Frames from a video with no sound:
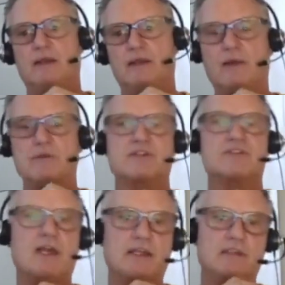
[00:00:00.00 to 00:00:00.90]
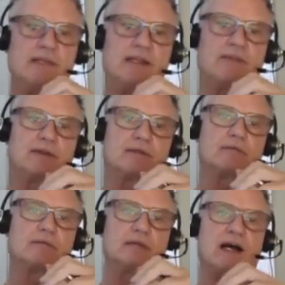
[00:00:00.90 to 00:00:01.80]
That was a sign to me that
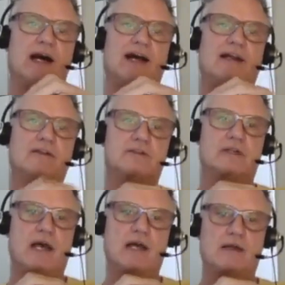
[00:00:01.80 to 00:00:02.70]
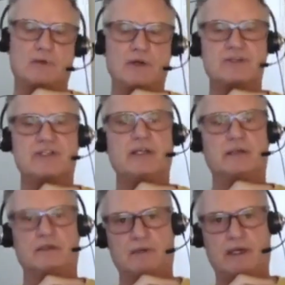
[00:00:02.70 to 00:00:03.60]
God is a God of mercy
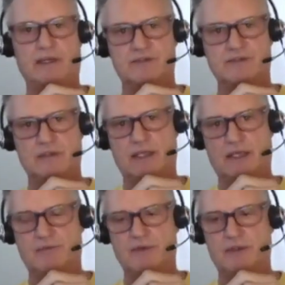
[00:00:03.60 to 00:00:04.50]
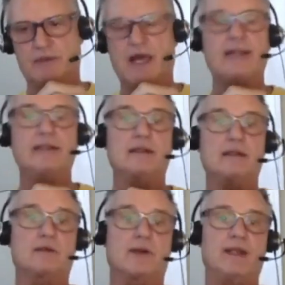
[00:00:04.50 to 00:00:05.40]
and grace, and that I
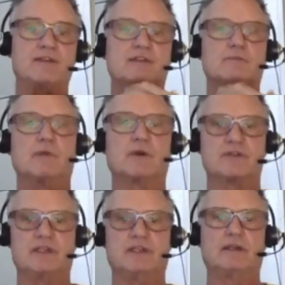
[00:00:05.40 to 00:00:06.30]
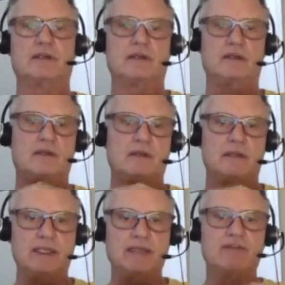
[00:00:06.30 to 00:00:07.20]
get grace and mercy
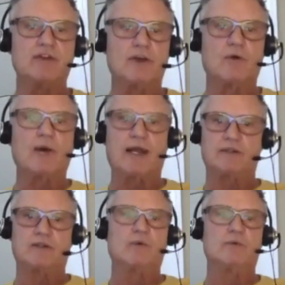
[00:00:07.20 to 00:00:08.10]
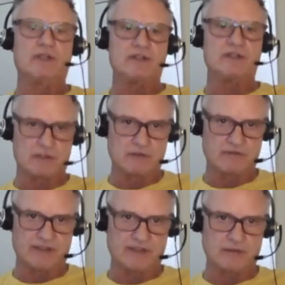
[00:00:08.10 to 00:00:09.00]
even though I don't deserve
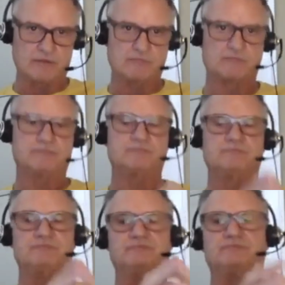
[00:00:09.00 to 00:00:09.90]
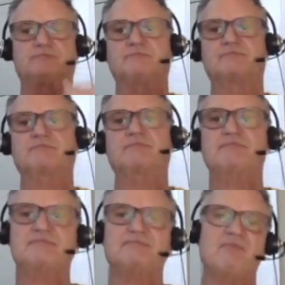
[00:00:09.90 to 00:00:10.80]
it. And that
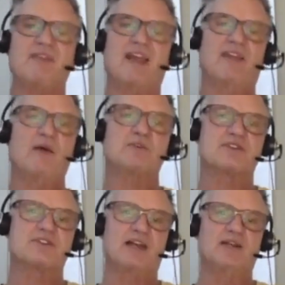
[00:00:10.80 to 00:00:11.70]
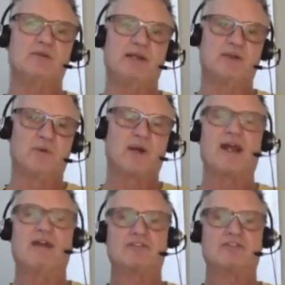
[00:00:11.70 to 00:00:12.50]
was a sign to me that what I have taught you today